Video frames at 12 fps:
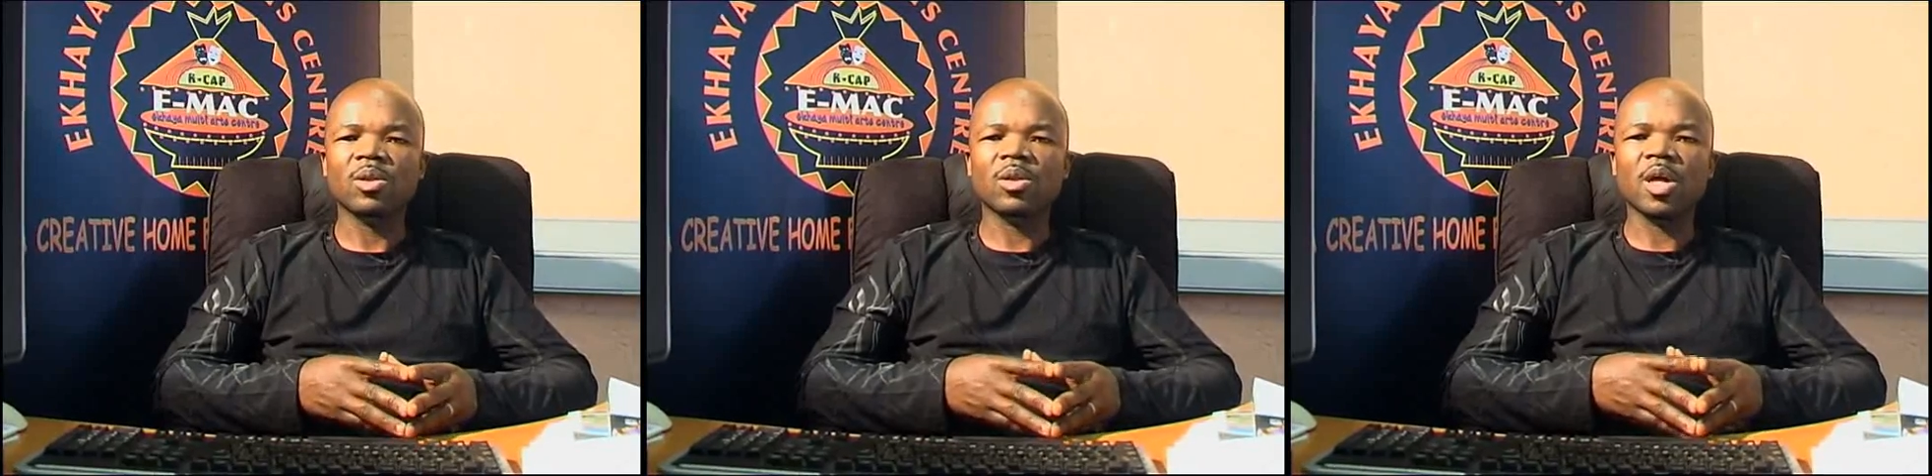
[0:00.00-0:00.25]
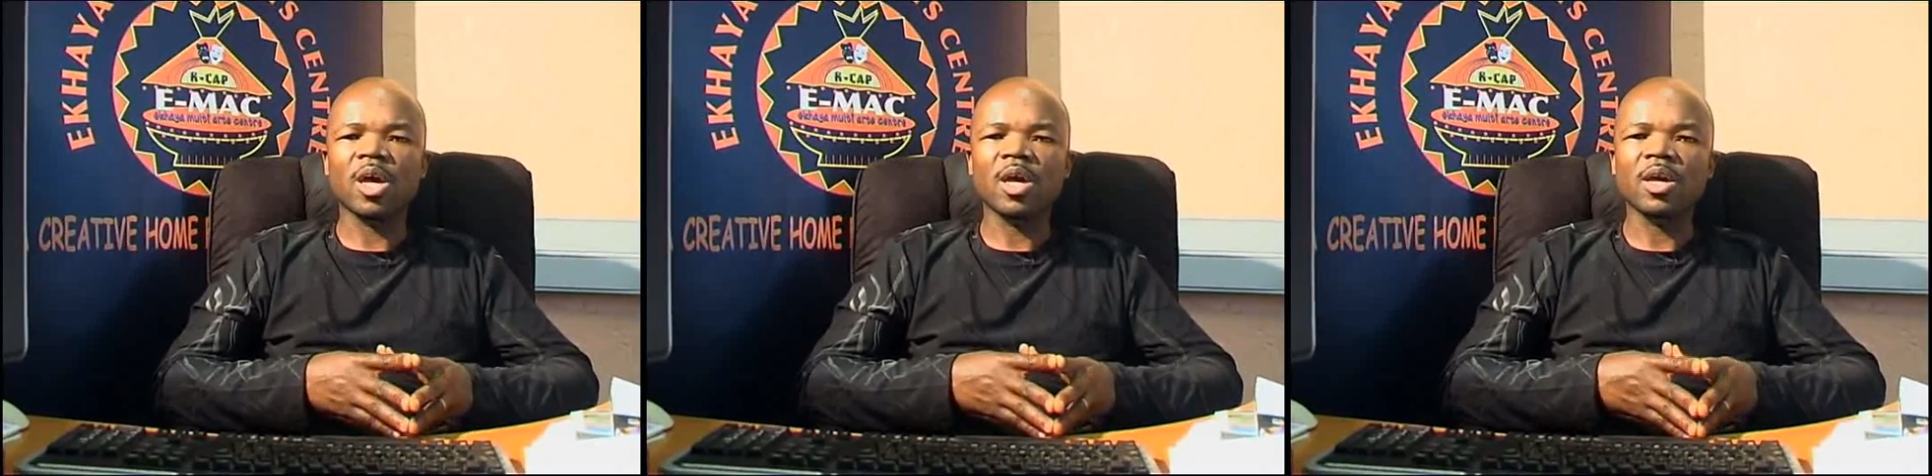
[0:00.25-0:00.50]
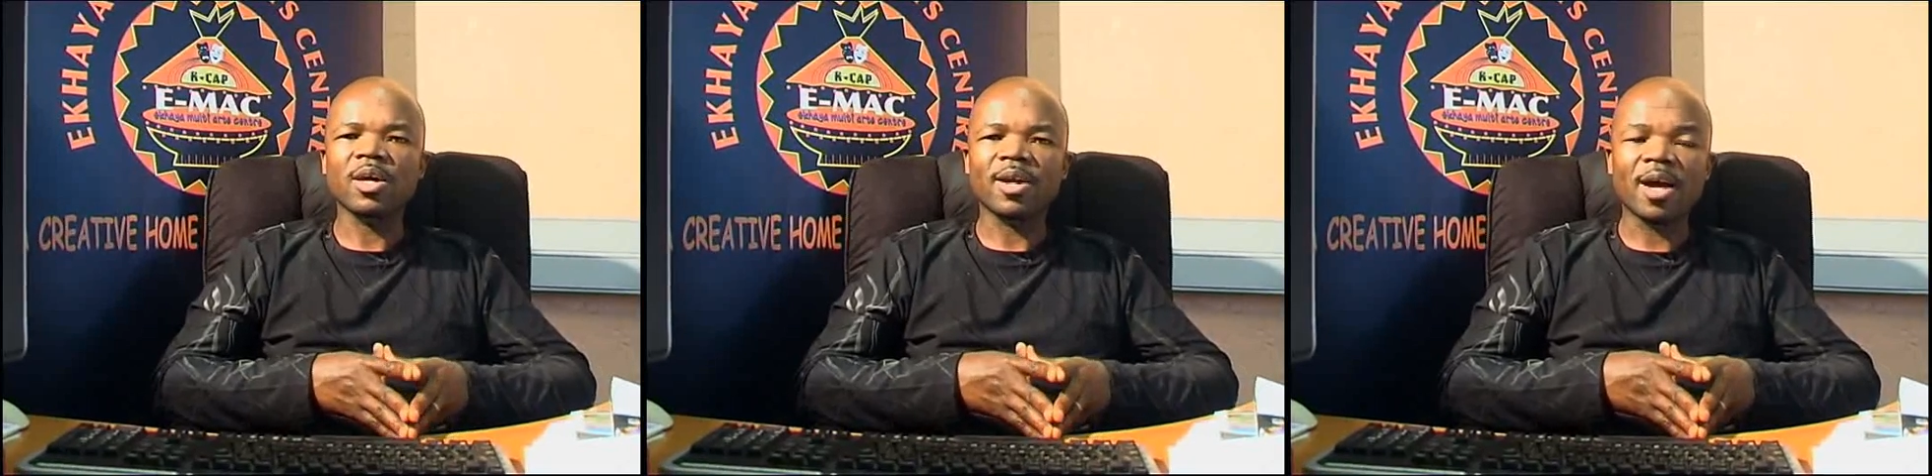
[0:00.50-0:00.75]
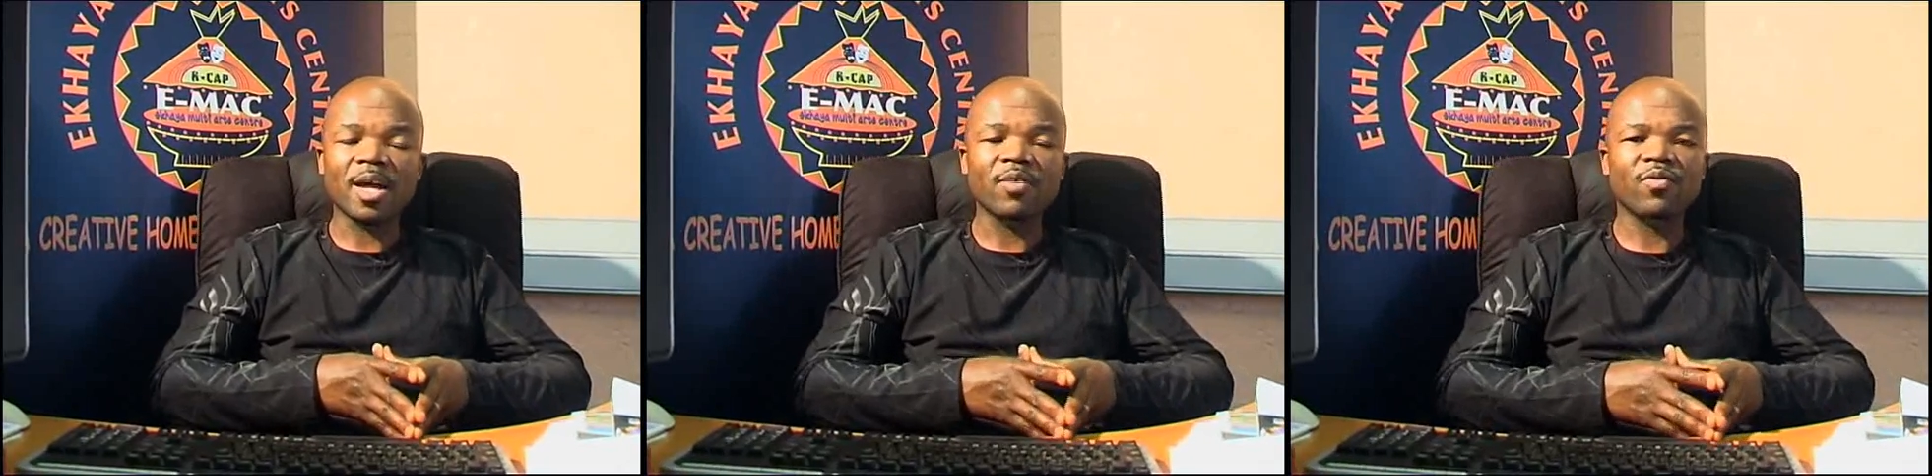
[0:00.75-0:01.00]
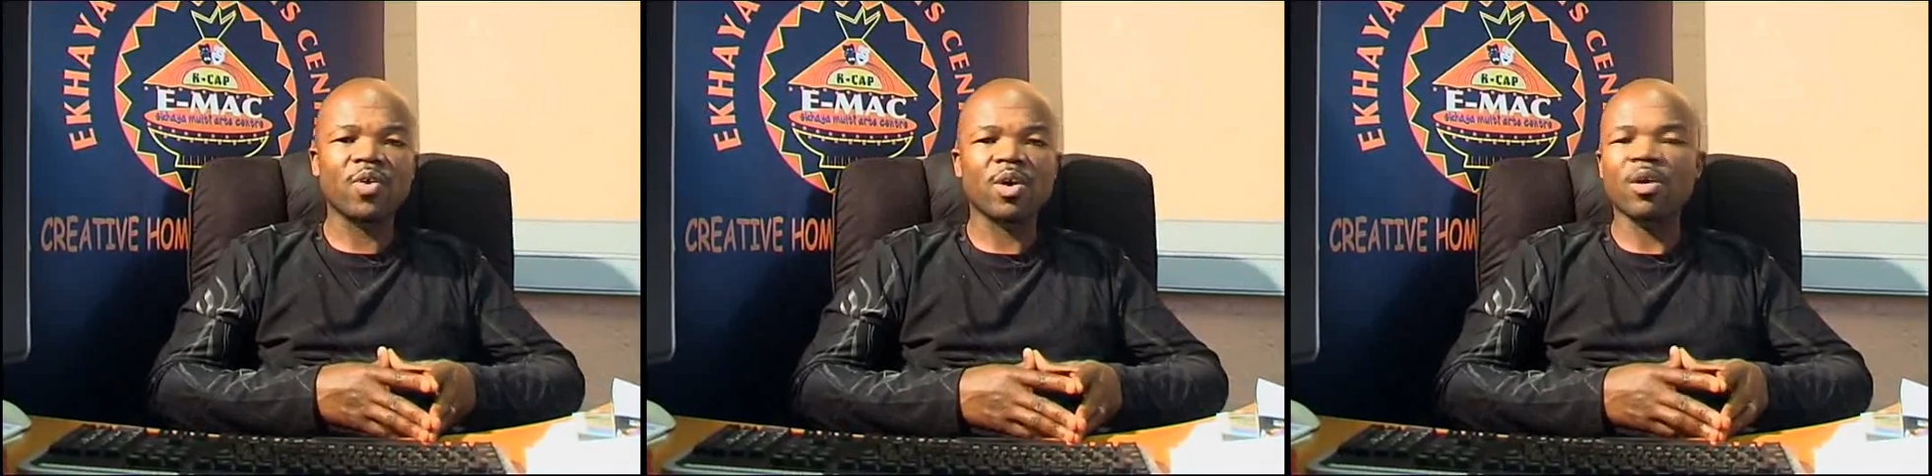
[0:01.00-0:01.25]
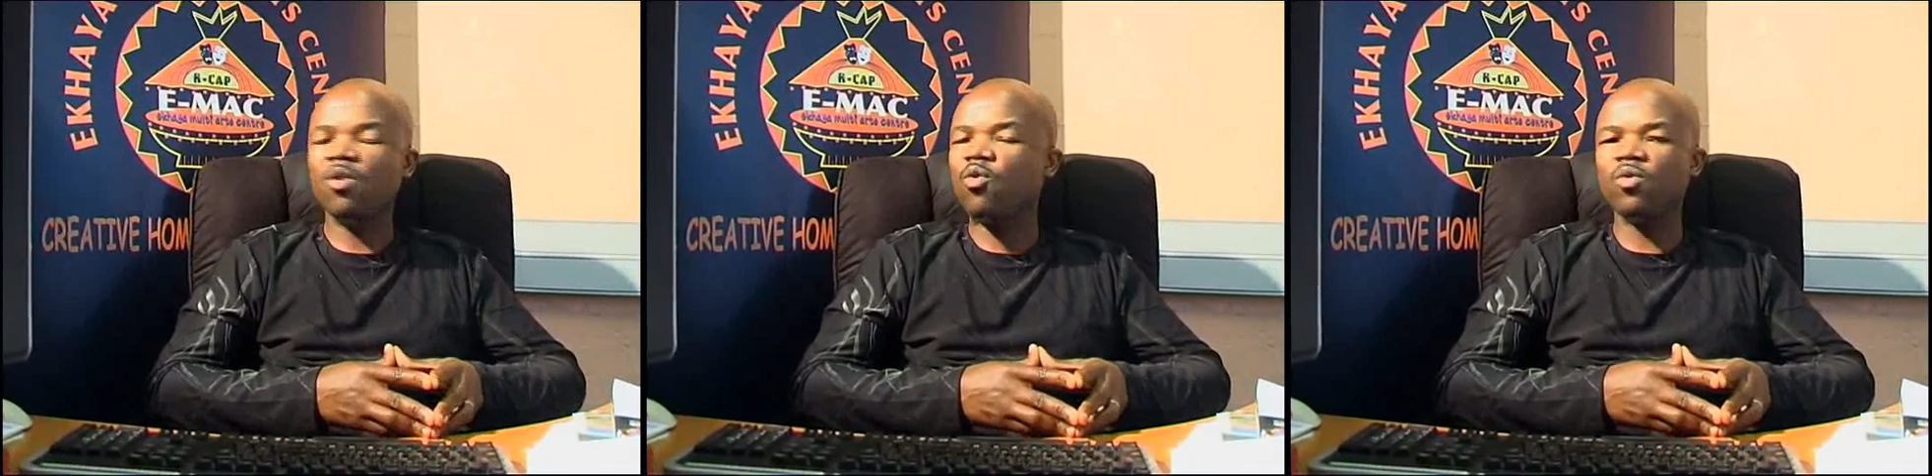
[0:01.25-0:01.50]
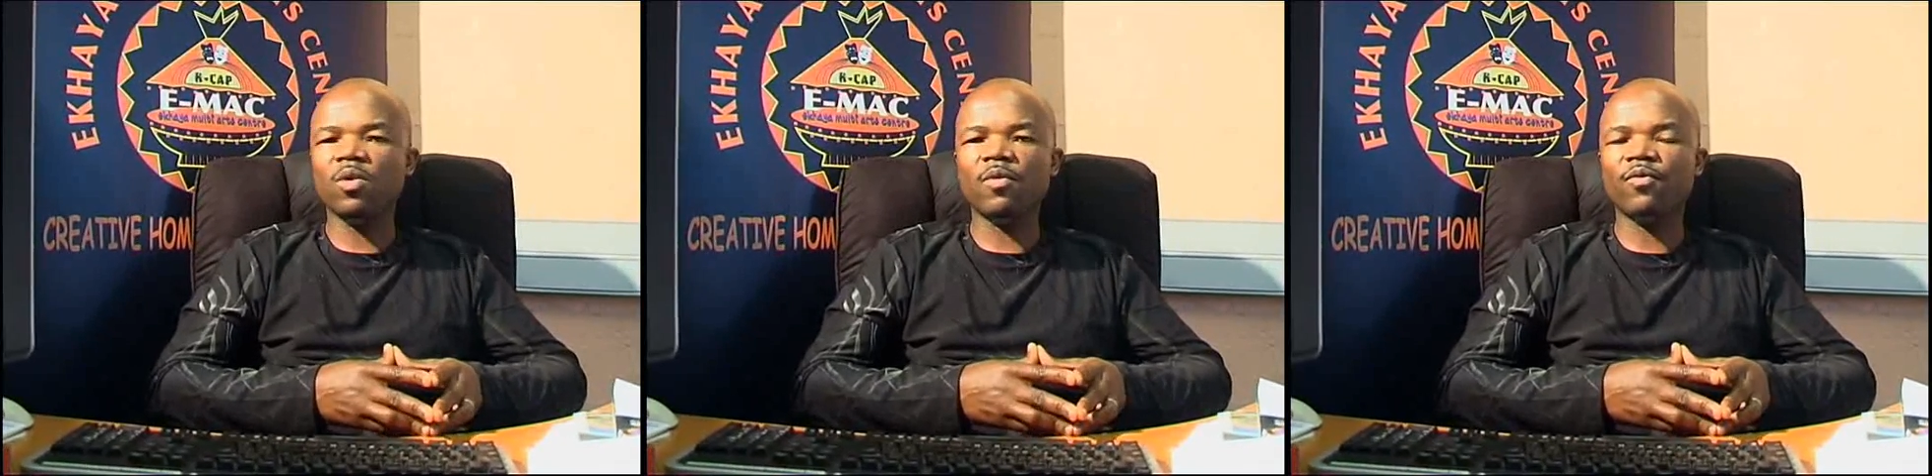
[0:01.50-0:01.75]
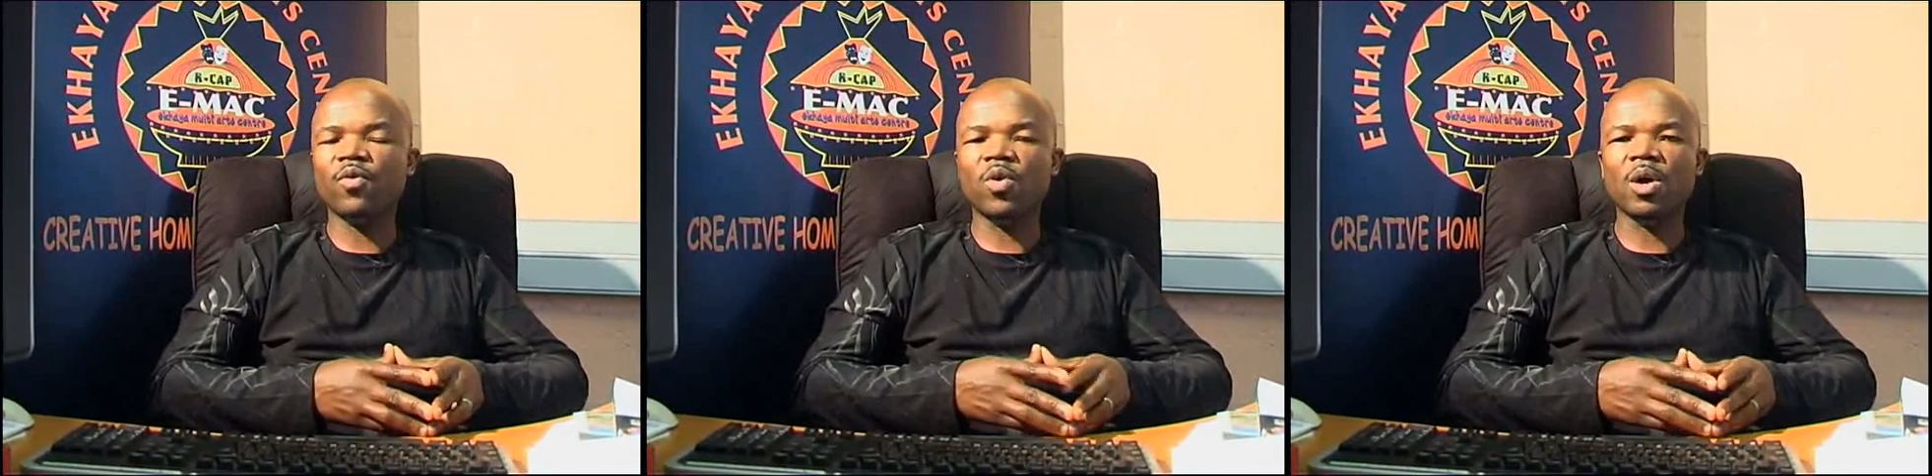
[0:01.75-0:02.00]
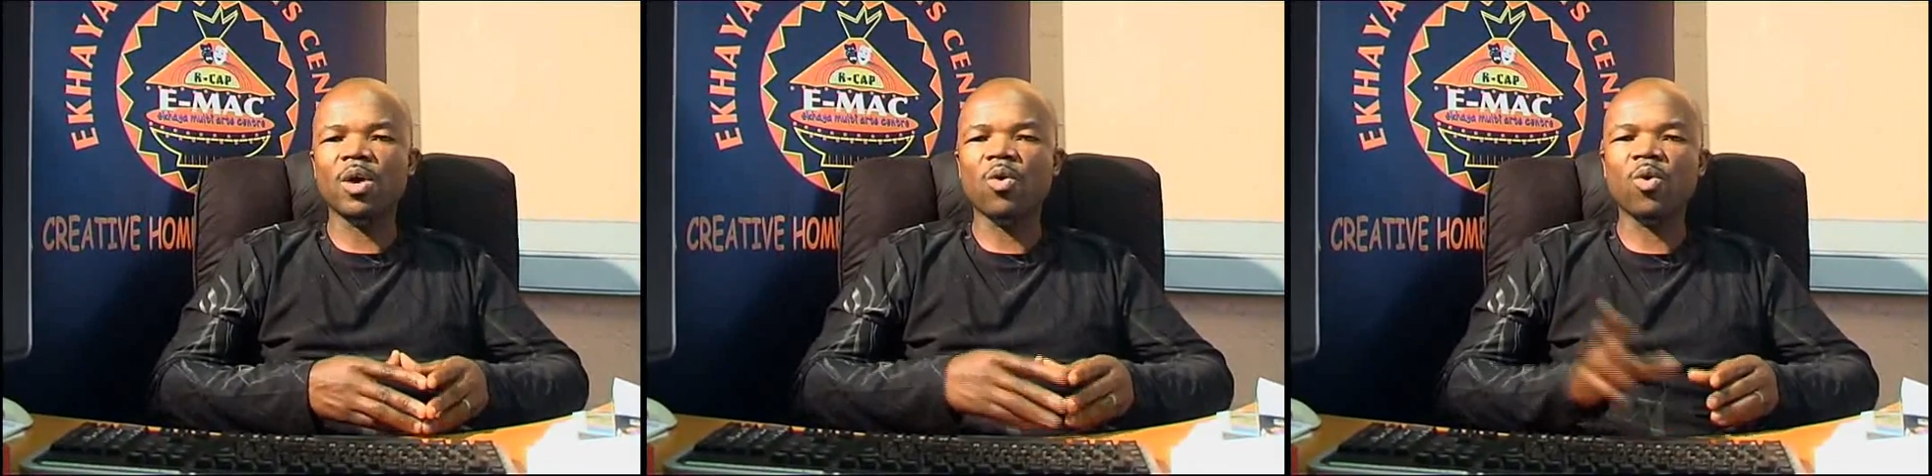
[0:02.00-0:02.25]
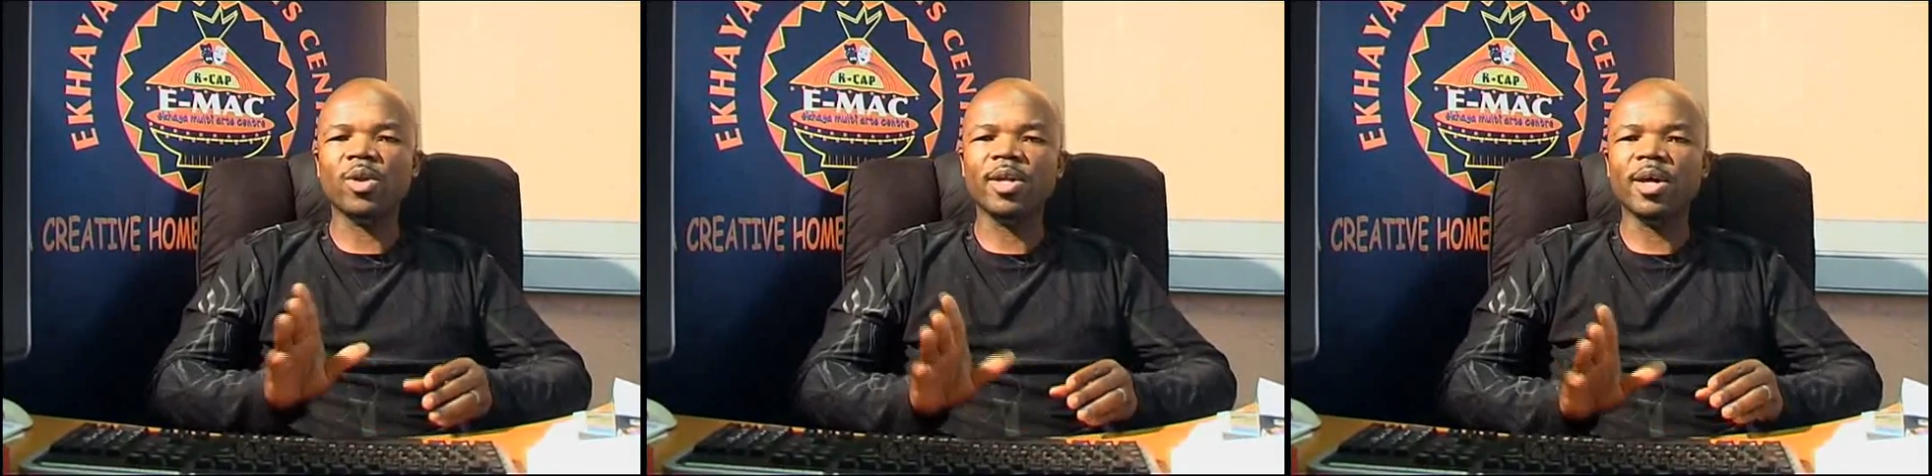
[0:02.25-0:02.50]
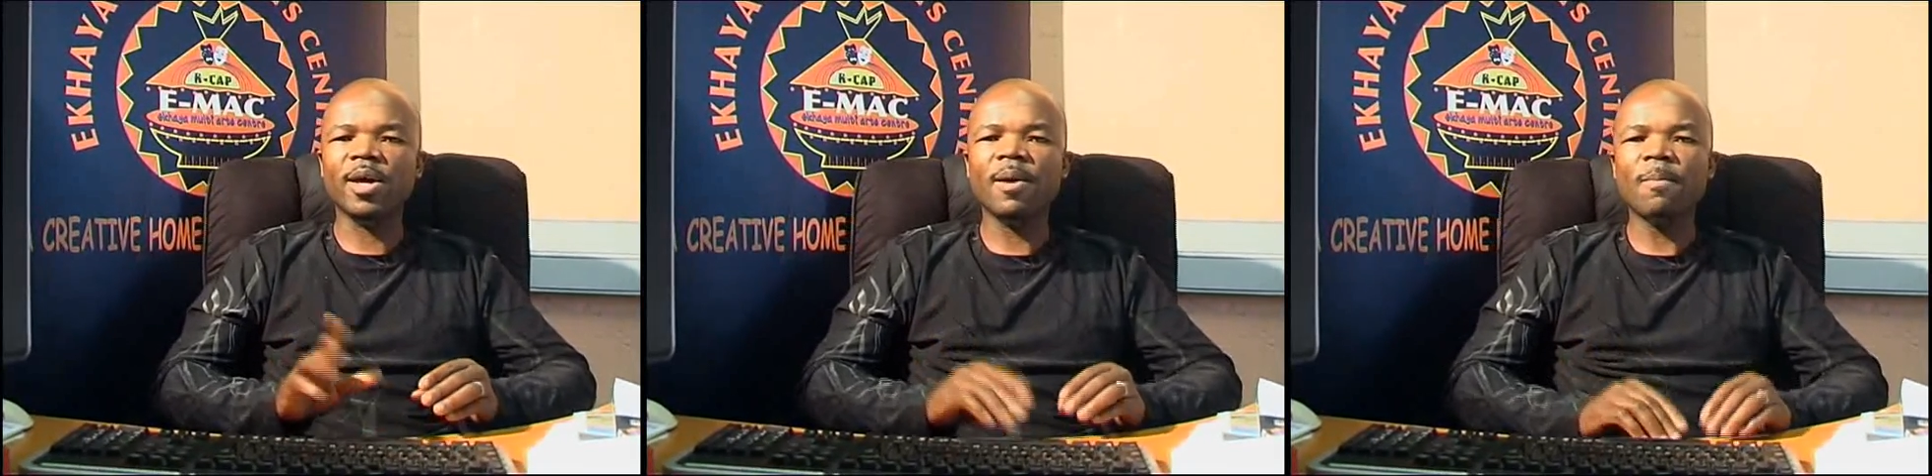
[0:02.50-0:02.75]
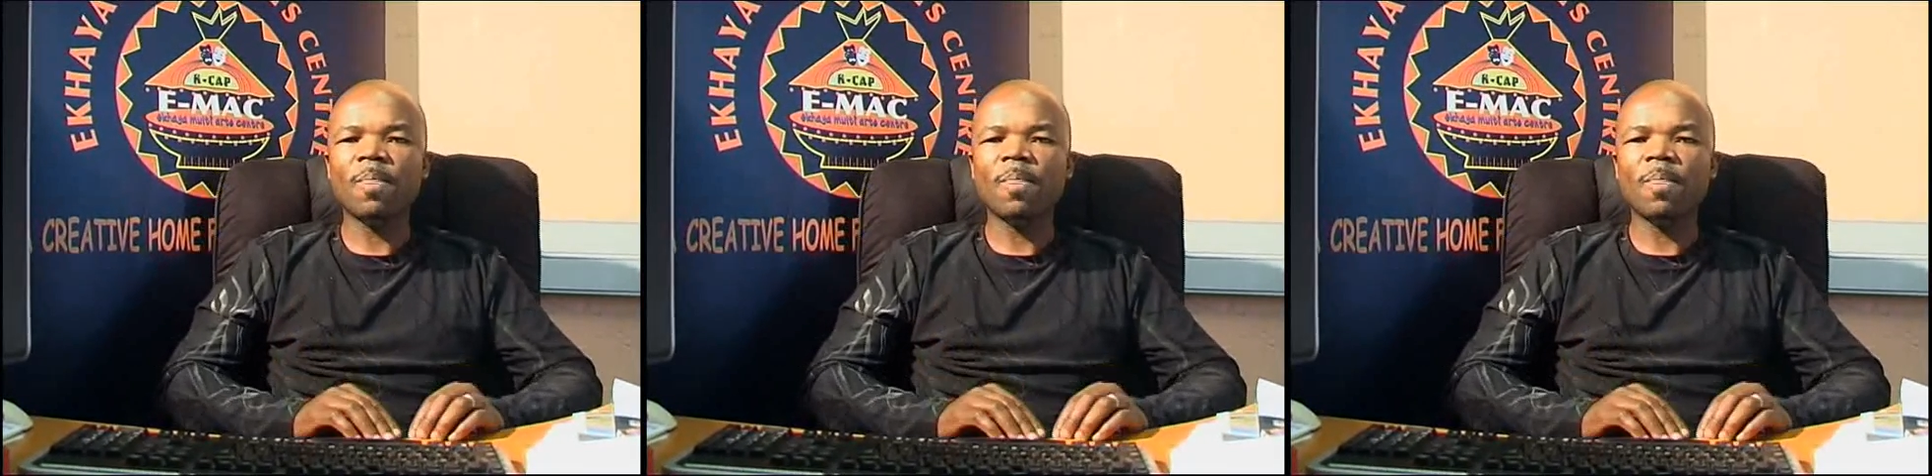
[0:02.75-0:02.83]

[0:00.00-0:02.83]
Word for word: They run for a, whole, for a whole year,